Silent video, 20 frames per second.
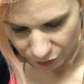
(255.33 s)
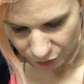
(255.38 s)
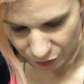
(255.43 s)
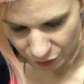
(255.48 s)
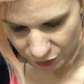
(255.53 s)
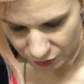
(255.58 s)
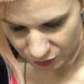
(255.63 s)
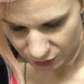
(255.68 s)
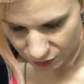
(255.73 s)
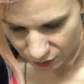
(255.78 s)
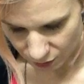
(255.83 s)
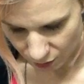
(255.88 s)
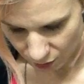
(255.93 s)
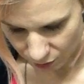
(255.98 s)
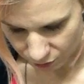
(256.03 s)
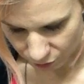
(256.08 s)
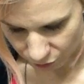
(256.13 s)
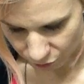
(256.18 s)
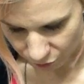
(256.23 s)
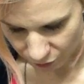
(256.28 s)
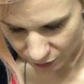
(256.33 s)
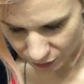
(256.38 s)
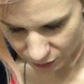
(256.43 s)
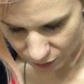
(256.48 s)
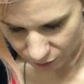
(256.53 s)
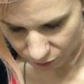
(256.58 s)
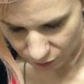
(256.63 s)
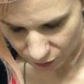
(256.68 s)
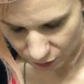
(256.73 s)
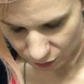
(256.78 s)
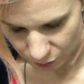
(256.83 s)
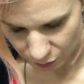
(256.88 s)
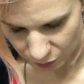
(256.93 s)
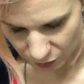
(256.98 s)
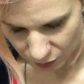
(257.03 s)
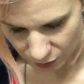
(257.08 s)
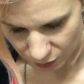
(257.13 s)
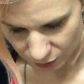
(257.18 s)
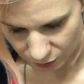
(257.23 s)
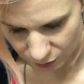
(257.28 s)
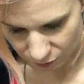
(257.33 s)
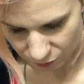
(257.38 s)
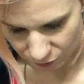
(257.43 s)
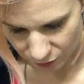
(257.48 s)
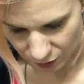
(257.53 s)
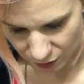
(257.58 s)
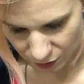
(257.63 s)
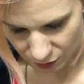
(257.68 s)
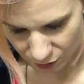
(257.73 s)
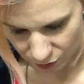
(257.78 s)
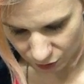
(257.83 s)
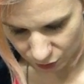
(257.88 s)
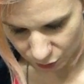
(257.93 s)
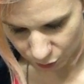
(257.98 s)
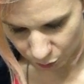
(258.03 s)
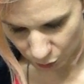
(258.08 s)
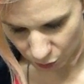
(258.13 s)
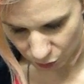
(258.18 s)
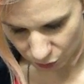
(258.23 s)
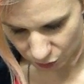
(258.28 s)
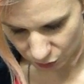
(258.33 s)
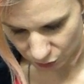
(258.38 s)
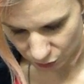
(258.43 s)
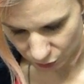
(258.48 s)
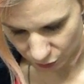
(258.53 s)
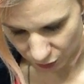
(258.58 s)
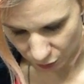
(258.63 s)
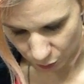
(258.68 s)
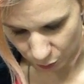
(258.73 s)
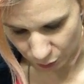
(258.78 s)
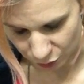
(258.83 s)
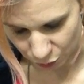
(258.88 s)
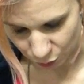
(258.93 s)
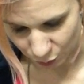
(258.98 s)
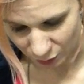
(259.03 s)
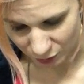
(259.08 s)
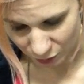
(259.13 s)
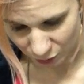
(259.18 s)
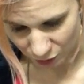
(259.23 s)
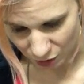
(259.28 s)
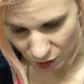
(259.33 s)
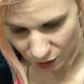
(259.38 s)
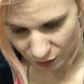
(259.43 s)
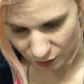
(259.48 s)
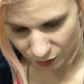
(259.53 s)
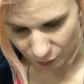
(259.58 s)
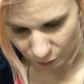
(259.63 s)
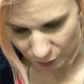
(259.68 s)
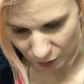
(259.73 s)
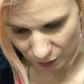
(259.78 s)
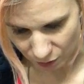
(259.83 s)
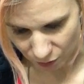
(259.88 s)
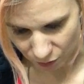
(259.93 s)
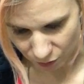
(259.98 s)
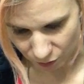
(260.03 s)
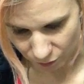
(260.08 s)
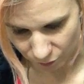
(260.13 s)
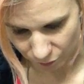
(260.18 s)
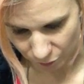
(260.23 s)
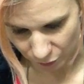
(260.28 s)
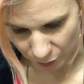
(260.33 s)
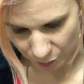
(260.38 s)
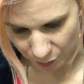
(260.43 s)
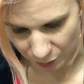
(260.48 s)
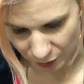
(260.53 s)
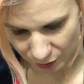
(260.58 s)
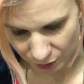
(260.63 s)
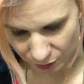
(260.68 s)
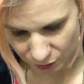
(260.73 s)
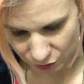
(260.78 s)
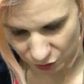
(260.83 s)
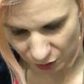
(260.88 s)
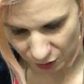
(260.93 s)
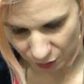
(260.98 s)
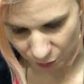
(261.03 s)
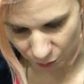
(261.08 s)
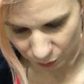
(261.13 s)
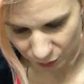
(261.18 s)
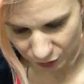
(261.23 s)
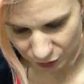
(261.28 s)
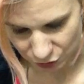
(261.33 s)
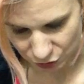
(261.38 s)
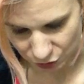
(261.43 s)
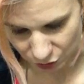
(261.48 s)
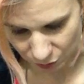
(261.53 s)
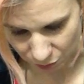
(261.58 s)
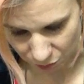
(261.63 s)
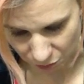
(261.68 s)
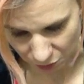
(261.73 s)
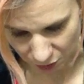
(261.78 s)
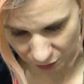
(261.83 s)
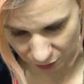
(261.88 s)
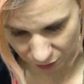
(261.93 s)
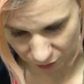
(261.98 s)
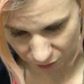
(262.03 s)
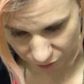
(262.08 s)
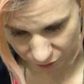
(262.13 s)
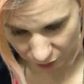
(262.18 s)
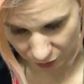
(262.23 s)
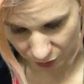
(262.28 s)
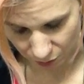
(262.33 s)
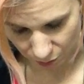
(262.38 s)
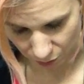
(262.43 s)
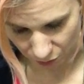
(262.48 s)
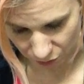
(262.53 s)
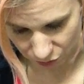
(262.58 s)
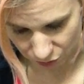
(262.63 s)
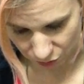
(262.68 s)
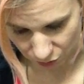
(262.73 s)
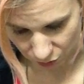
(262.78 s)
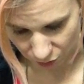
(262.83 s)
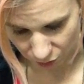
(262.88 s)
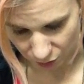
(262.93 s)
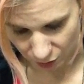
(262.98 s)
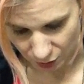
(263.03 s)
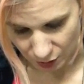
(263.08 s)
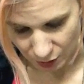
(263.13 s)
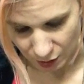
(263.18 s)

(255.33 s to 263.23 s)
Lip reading: this defensiveness because of taking things personally, which when you're talking about a parent-child relationship is very personal.